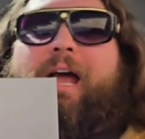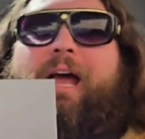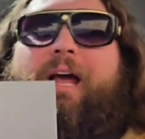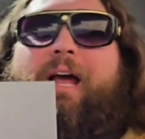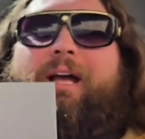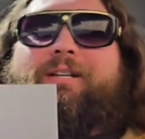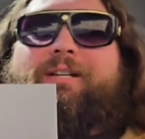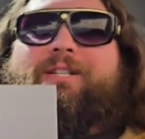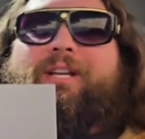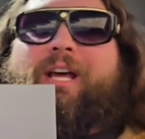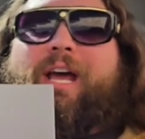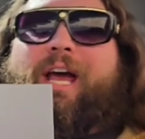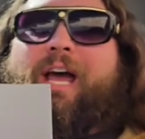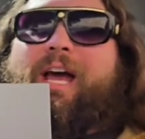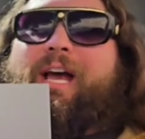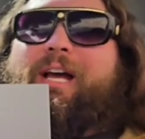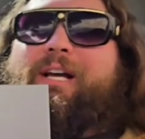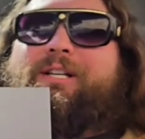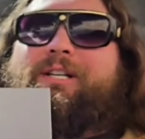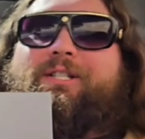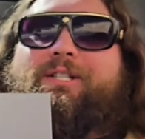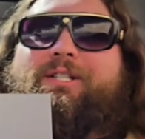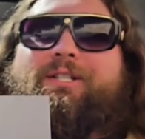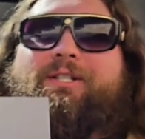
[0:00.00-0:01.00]

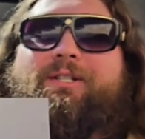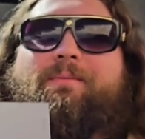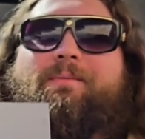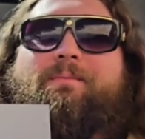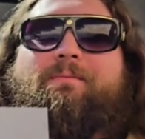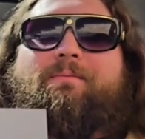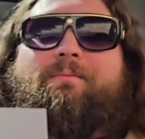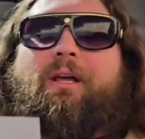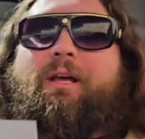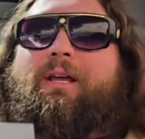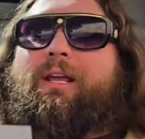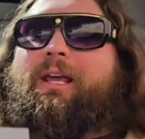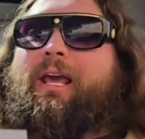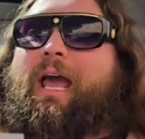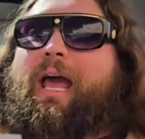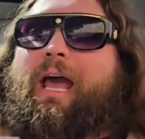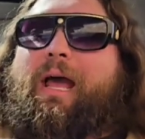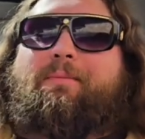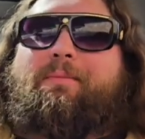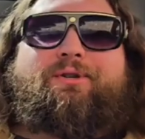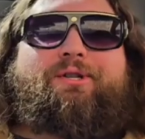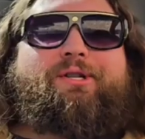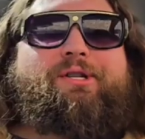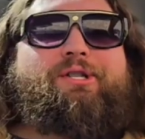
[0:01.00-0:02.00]
hashtags, the
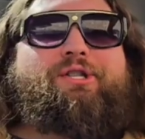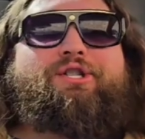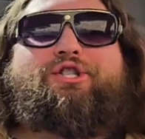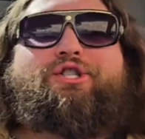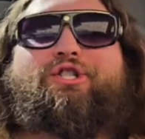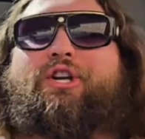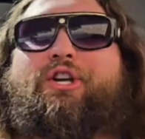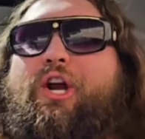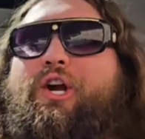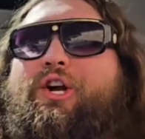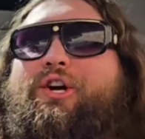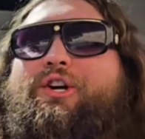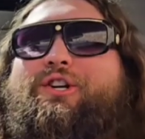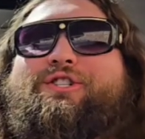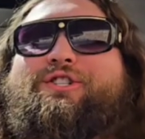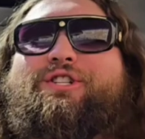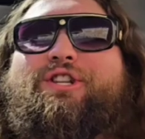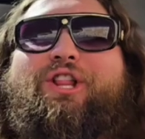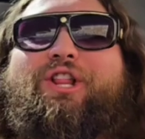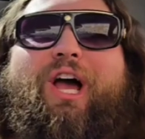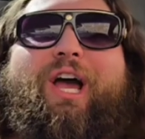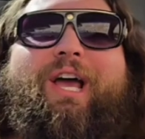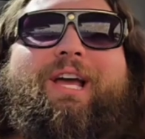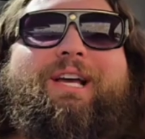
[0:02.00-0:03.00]
captions,
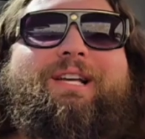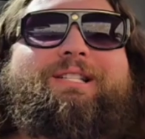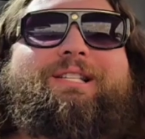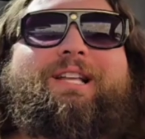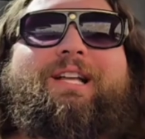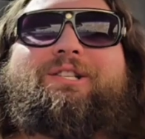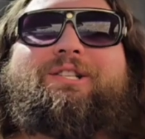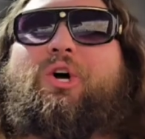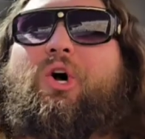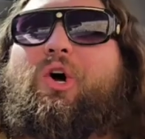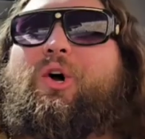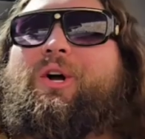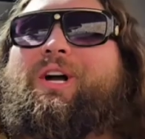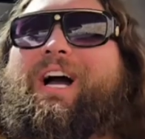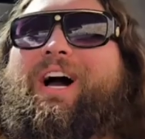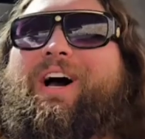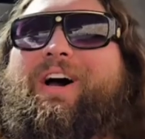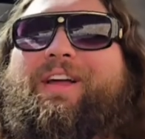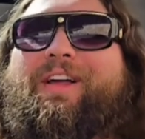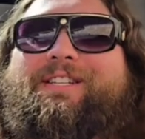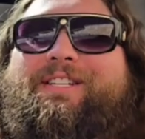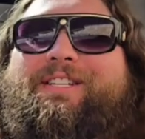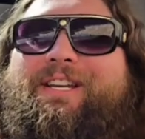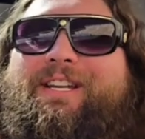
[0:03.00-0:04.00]
shares, likes, that's all
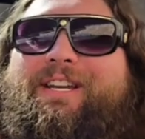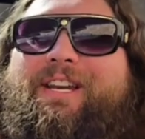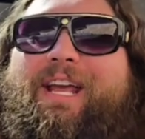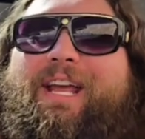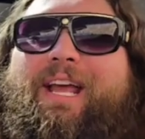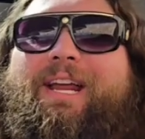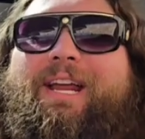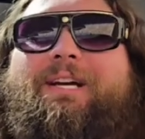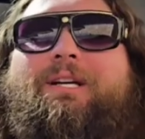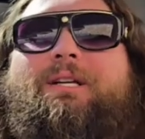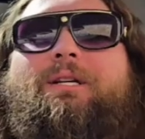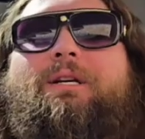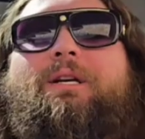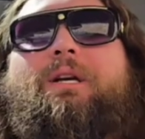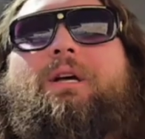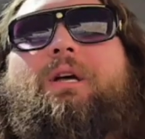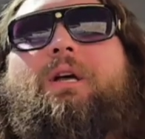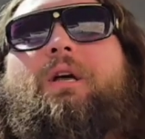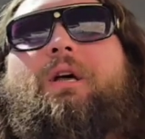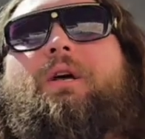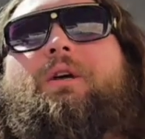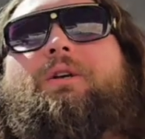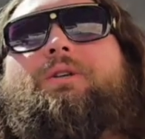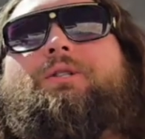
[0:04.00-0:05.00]
content data.
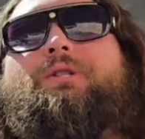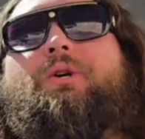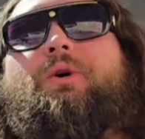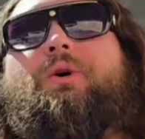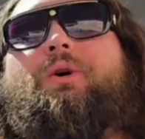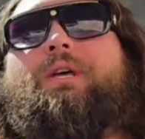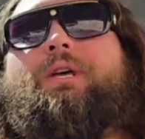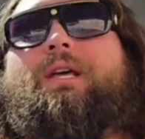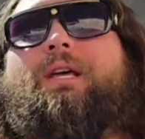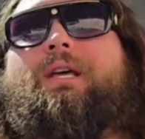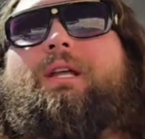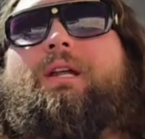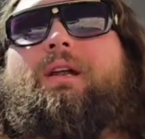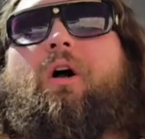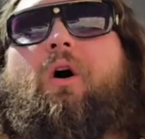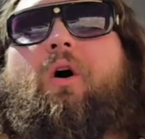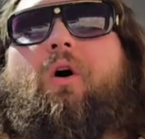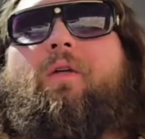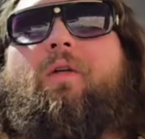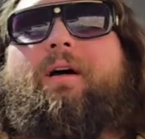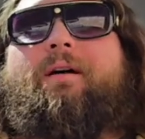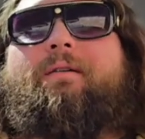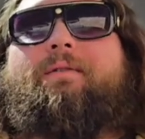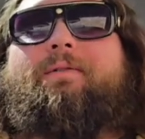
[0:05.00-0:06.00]
So again,
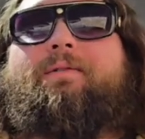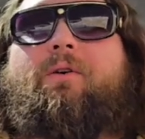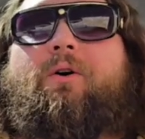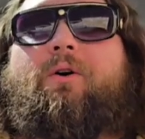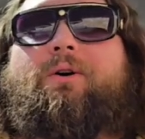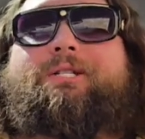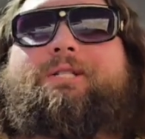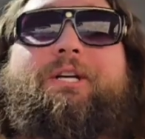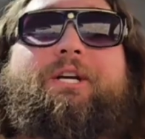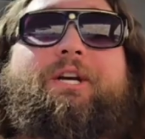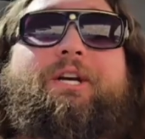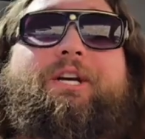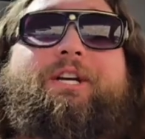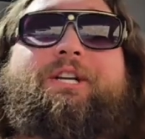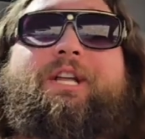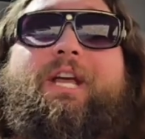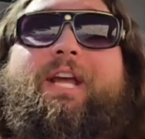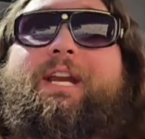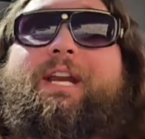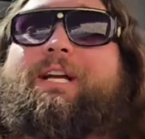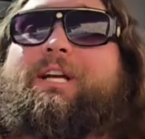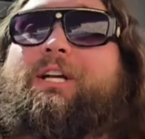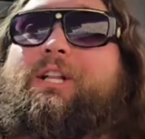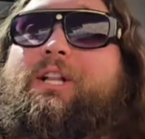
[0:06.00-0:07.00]
all that falls under
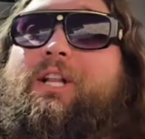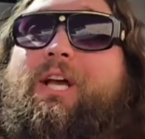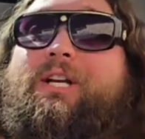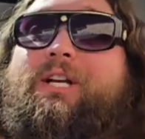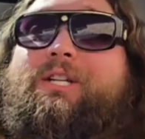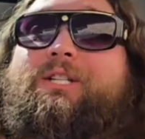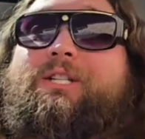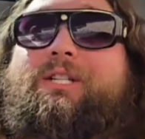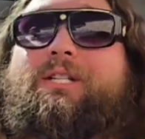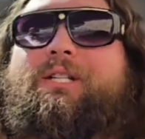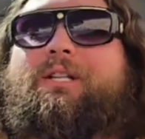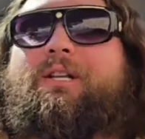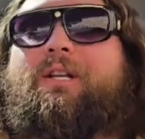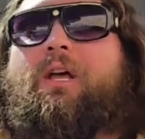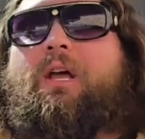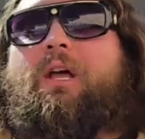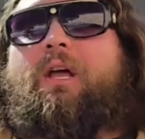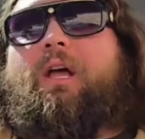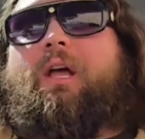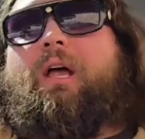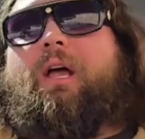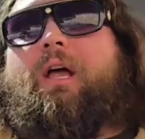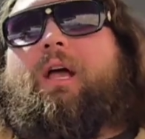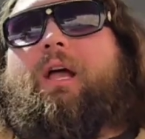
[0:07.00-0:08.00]
data collection.
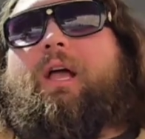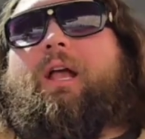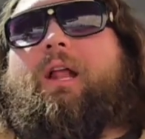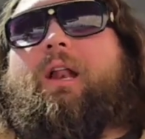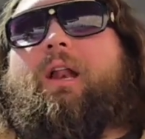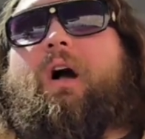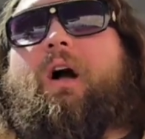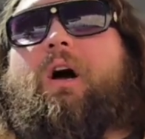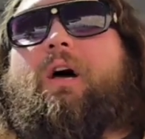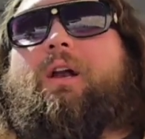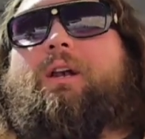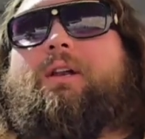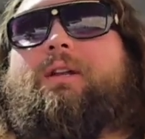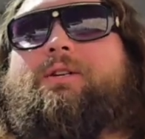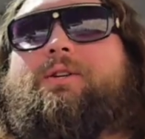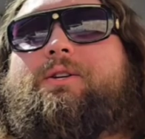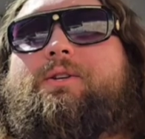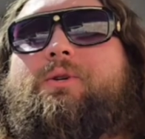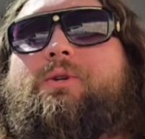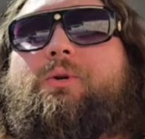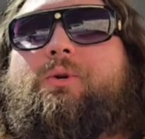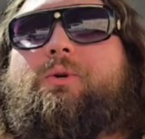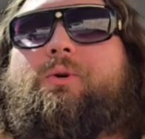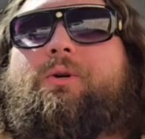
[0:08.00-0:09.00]
And on
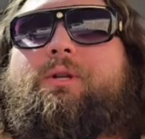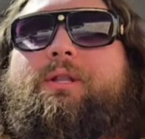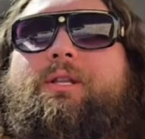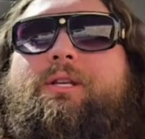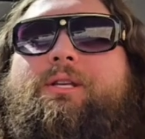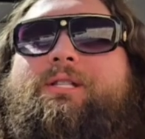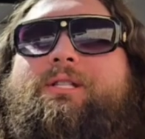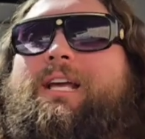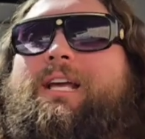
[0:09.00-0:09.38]
to